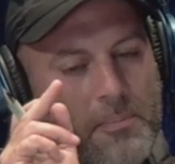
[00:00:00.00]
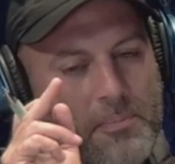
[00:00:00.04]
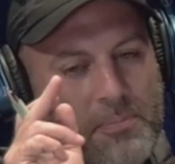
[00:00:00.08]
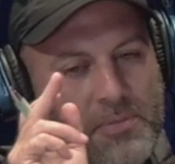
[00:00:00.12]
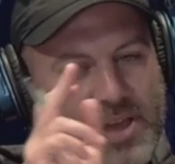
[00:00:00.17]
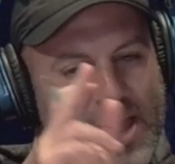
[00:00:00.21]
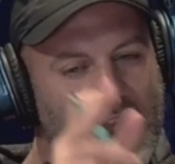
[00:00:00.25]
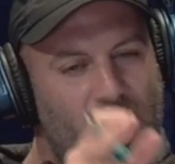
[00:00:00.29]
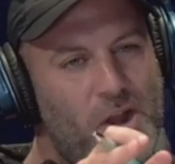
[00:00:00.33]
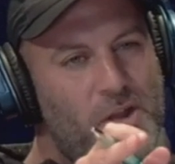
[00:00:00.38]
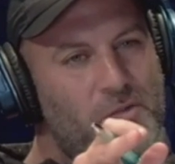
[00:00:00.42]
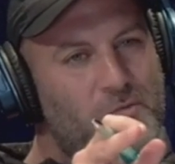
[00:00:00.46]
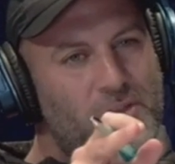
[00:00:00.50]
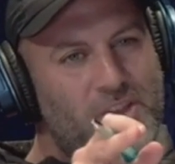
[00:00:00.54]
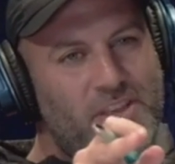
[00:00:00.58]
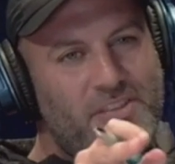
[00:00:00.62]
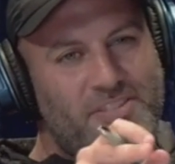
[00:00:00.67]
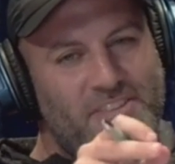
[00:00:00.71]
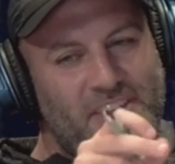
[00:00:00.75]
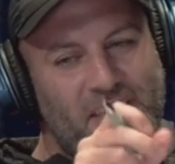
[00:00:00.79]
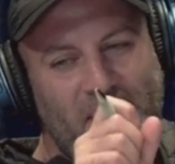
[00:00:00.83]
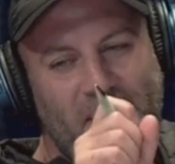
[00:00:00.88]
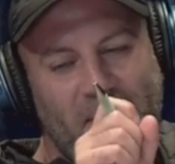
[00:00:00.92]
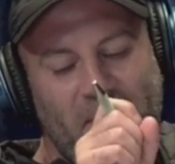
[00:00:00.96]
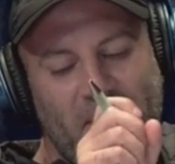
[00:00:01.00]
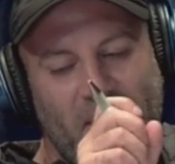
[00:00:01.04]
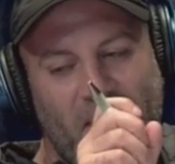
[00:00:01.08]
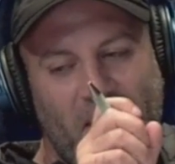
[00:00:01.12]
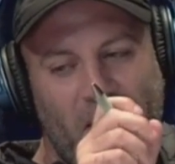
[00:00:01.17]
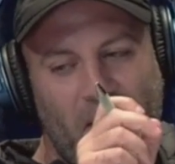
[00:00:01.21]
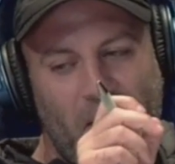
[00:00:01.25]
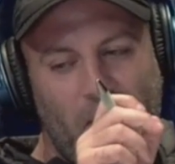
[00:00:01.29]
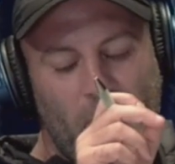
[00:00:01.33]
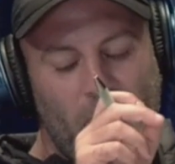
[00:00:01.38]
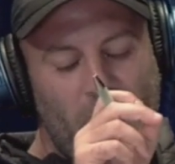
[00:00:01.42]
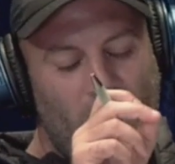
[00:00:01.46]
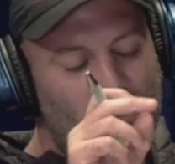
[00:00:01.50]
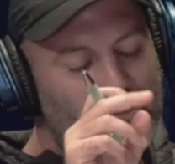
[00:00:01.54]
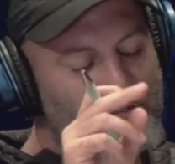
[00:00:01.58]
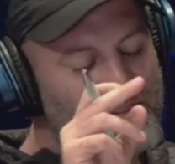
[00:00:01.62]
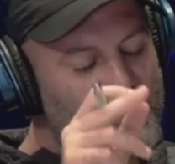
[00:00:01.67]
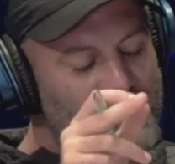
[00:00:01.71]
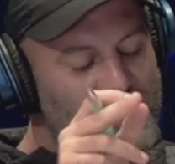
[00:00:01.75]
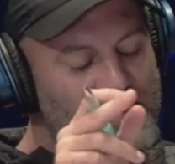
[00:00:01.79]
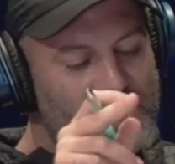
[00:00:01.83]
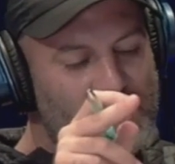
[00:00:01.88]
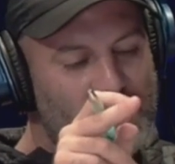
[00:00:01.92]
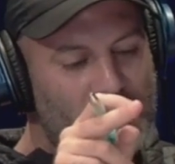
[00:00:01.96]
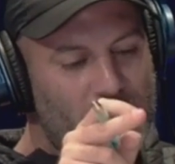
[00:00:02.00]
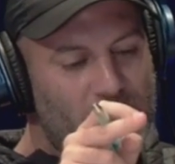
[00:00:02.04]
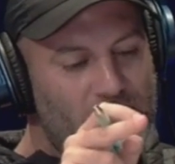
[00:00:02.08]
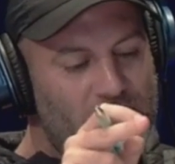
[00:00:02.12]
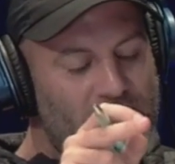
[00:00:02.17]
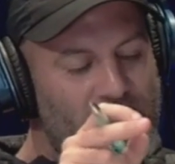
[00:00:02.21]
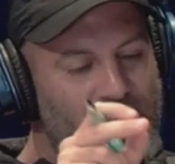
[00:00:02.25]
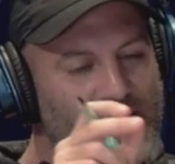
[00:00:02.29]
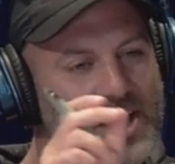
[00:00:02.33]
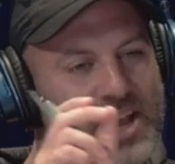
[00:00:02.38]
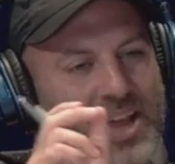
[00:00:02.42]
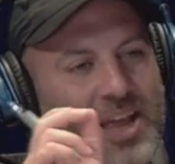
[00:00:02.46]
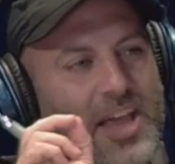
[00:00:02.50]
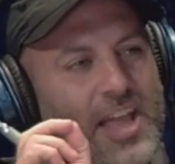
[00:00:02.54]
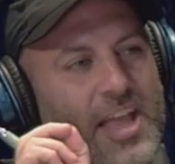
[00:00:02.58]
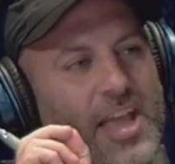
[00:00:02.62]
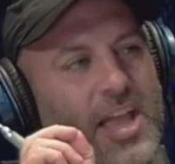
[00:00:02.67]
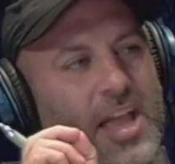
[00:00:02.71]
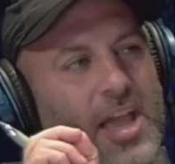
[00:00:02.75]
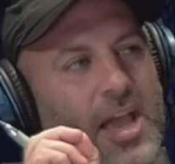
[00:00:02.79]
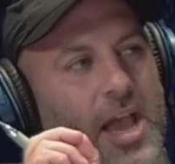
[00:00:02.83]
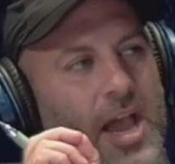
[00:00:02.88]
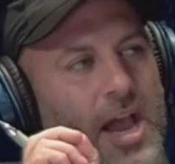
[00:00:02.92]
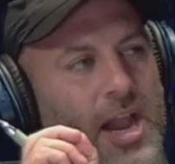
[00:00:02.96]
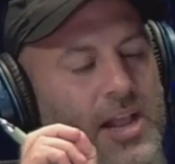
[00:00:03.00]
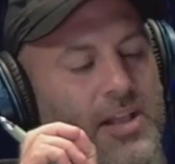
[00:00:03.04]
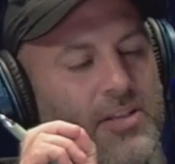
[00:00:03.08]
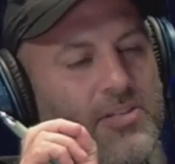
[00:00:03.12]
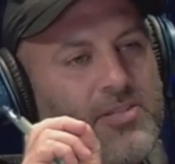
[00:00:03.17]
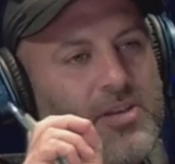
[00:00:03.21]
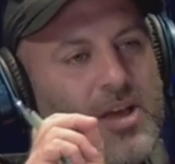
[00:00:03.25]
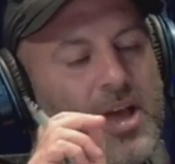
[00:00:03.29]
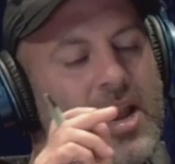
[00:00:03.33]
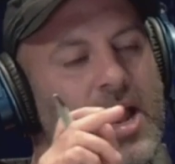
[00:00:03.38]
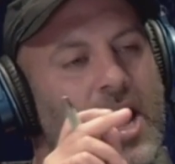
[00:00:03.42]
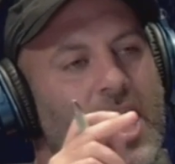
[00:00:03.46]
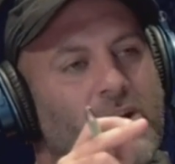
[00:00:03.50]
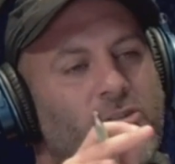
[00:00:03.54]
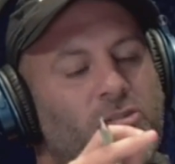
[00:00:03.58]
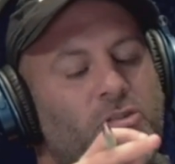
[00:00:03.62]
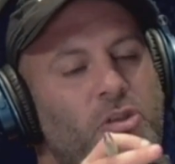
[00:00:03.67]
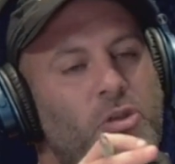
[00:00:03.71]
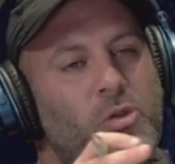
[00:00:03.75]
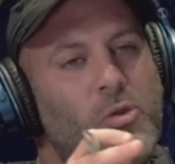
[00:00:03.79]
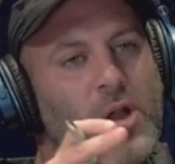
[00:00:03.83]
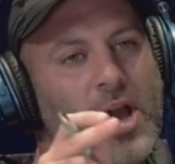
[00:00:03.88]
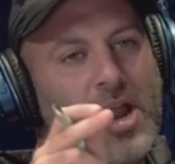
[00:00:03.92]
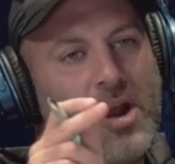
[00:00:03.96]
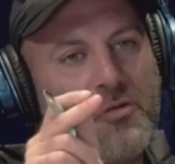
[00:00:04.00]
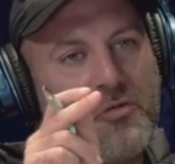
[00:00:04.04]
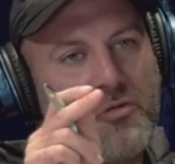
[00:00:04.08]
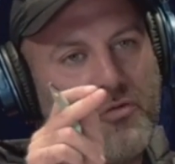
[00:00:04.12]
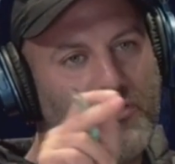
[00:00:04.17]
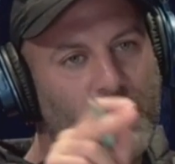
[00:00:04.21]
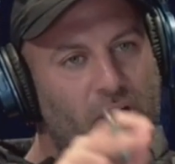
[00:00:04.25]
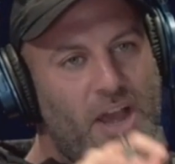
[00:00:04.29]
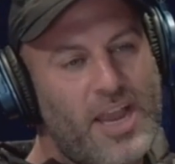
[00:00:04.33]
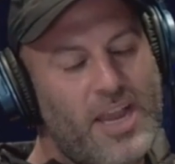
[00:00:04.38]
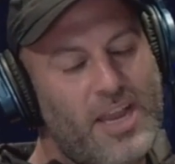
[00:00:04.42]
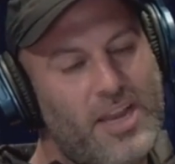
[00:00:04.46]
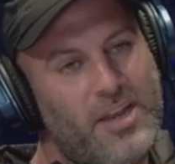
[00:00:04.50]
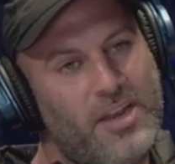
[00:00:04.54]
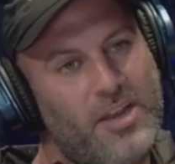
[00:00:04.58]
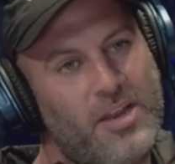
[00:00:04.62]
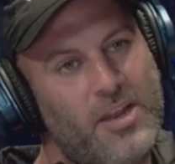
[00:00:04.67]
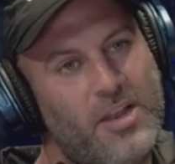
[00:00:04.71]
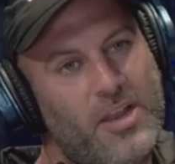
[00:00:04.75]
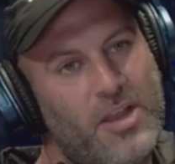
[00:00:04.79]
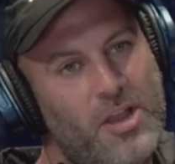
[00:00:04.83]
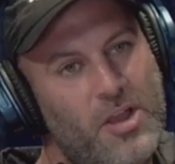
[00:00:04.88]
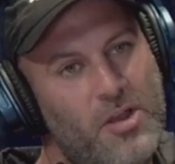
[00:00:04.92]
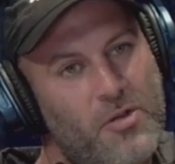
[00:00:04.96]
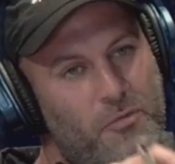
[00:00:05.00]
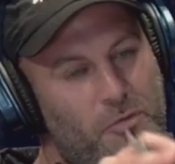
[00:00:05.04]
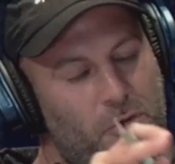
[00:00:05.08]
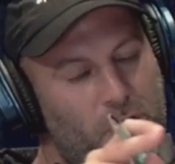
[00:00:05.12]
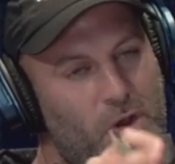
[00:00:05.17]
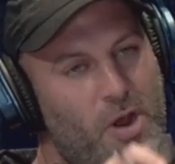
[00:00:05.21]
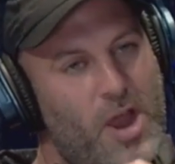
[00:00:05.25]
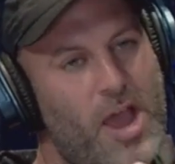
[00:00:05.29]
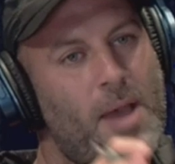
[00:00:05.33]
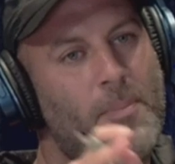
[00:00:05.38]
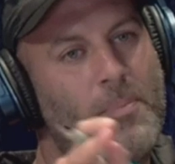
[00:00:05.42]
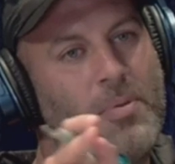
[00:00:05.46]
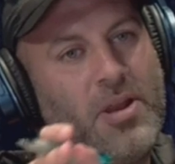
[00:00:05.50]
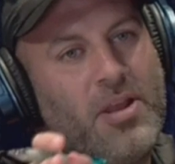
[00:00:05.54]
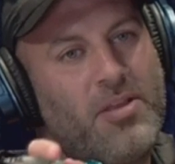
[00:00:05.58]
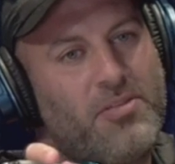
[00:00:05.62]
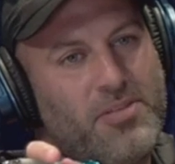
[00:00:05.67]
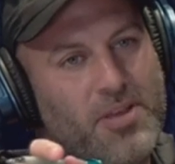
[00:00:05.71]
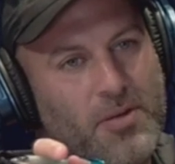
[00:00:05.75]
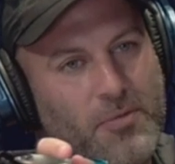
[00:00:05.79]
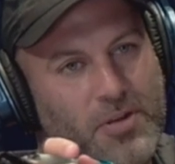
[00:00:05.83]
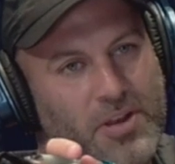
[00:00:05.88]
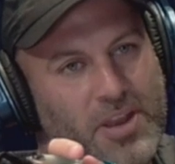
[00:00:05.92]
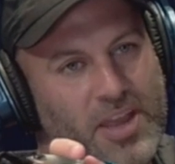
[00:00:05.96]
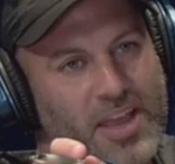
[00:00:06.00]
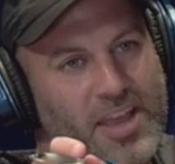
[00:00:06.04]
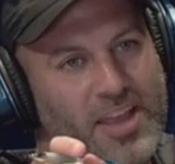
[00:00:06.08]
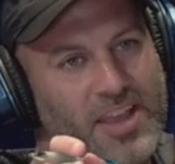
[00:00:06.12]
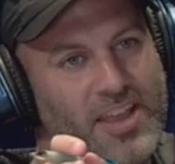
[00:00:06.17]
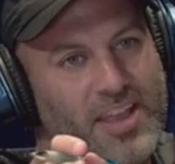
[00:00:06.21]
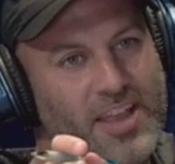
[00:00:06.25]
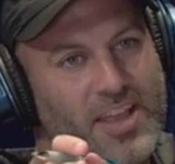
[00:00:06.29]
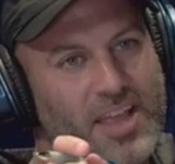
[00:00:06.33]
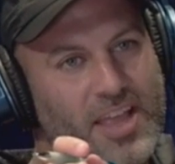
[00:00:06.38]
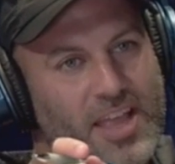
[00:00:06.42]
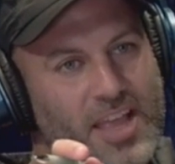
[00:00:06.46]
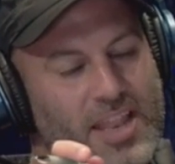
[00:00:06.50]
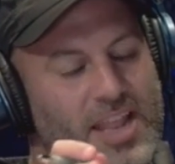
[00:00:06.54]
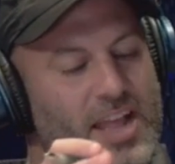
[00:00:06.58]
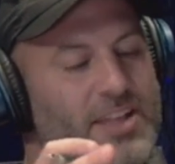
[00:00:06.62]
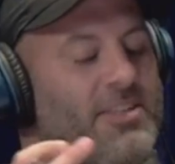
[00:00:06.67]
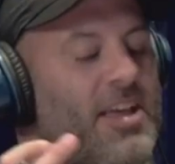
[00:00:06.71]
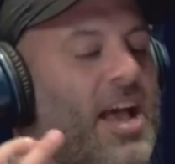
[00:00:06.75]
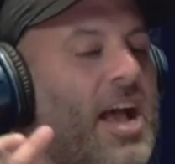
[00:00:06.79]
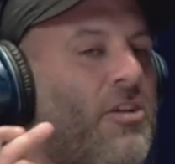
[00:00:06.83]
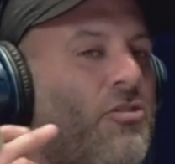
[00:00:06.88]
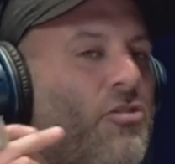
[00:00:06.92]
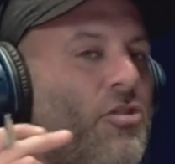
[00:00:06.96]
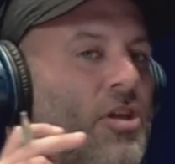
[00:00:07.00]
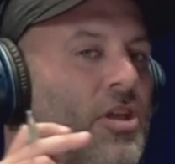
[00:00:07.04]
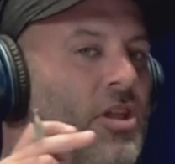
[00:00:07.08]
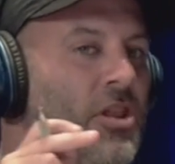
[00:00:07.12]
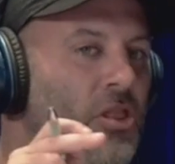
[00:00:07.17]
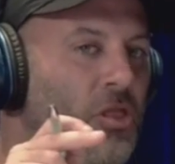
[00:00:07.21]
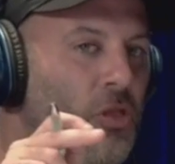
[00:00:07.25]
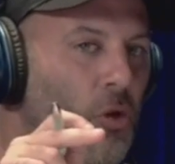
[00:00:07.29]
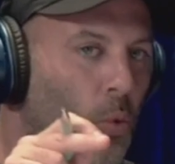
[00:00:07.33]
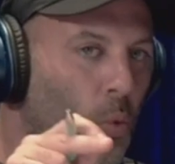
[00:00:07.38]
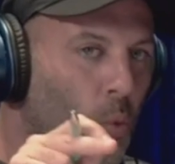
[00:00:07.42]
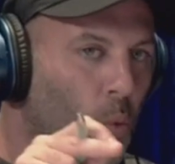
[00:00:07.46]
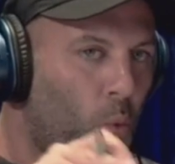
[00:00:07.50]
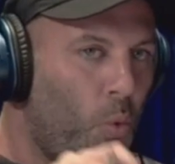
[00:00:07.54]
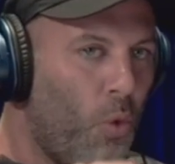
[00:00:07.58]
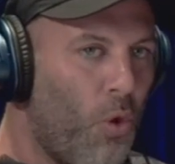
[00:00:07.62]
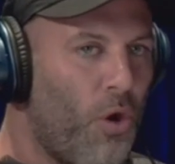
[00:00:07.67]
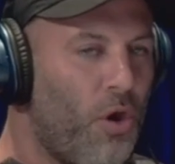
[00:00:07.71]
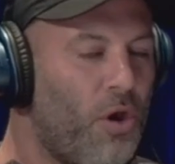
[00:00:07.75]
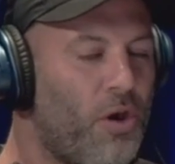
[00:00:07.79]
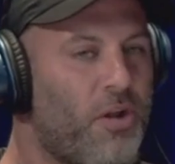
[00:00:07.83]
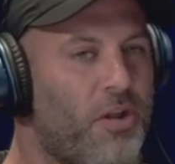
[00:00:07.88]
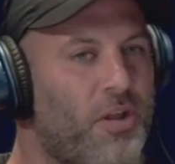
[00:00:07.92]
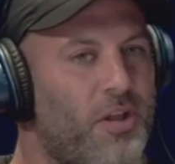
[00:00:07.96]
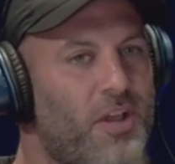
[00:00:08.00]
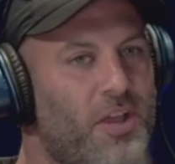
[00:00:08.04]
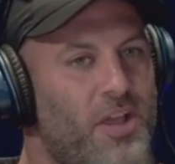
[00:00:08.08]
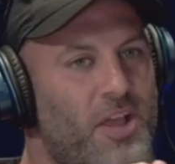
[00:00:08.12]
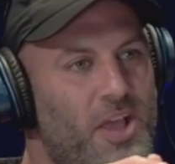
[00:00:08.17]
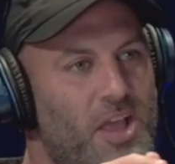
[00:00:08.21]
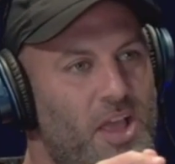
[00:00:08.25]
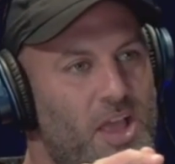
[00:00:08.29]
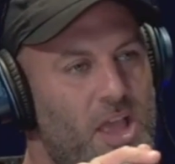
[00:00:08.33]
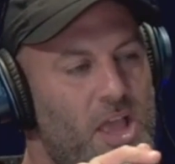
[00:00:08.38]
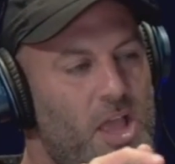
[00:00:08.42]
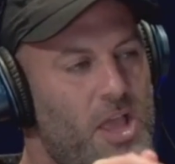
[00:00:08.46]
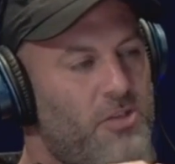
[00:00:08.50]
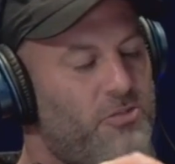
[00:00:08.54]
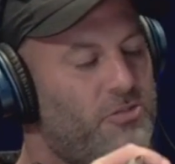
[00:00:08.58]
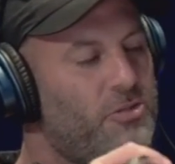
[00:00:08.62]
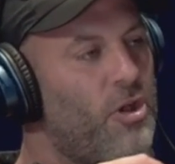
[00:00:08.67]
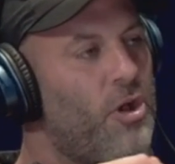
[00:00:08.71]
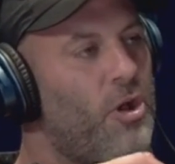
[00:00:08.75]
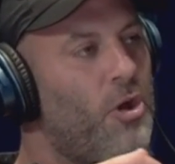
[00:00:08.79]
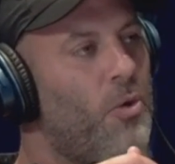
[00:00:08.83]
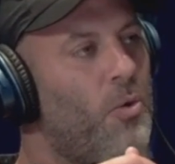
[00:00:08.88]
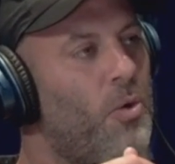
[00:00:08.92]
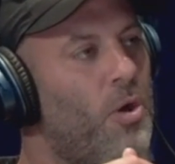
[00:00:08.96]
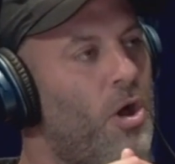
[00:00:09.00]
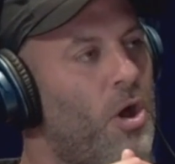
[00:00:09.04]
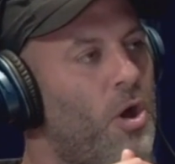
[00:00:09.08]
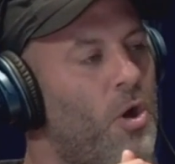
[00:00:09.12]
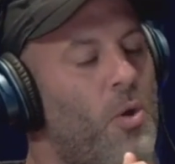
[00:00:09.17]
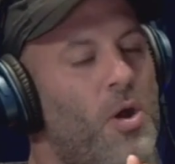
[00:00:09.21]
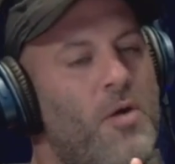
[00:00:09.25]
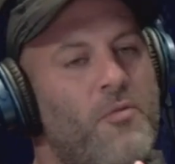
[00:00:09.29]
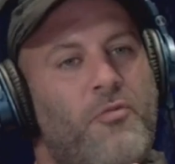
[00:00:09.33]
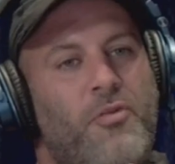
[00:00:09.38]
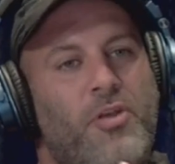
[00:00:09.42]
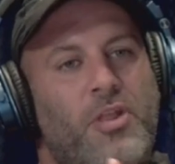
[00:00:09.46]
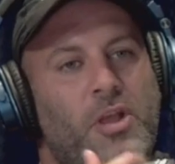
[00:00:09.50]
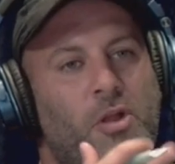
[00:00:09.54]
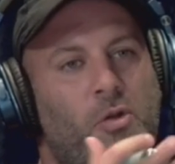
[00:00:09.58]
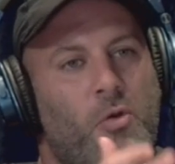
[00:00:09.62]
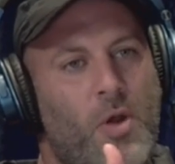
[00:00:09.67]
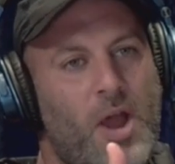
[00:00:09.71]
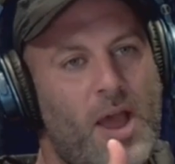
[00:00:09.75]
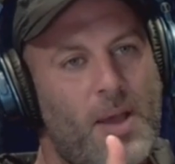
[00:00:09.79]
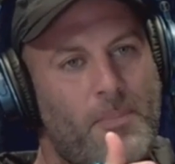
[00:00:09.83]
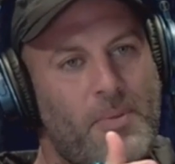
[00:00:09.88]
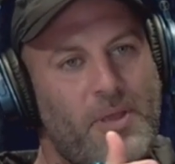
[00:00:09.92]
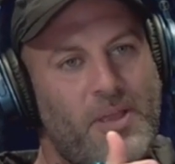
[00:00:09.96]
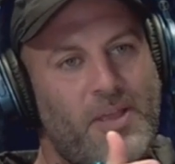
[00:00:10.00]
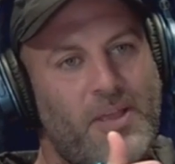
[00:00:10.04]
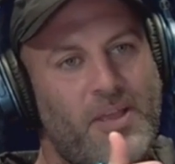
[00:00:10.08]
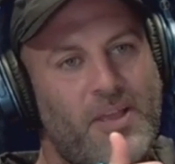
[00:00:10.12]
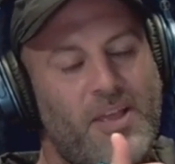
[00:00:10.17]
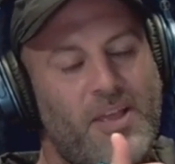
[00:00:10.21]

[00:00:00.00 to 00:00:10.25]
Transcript: Gary Vee said, I was listening the other day, and he said, actually, you got to fight for your happiness every day. That's actually the work. So, oh, I'm feeling crappy.